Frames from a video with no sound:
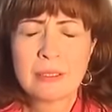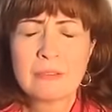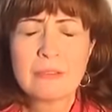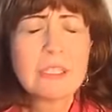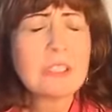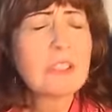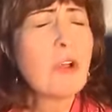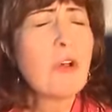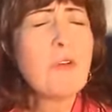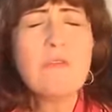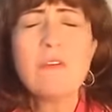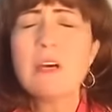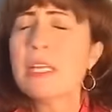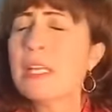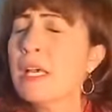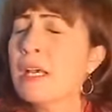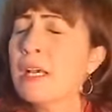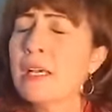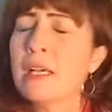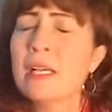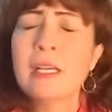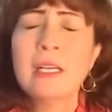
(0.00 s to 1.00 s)
We don't
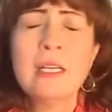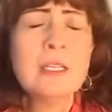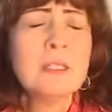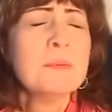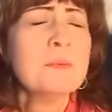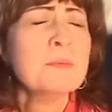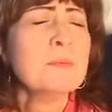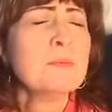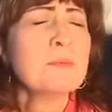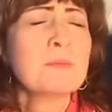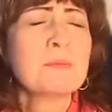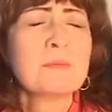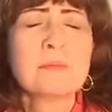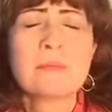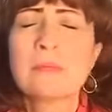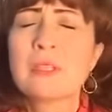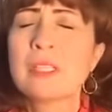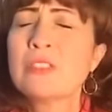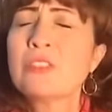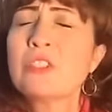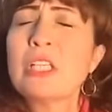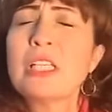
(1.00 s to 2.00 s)
wanna
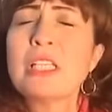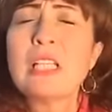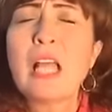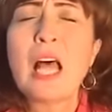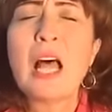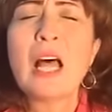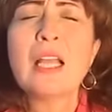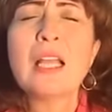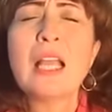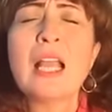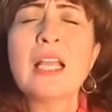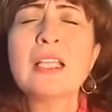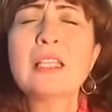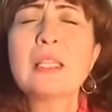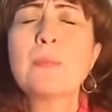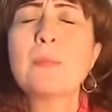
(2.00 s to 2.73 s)
rely and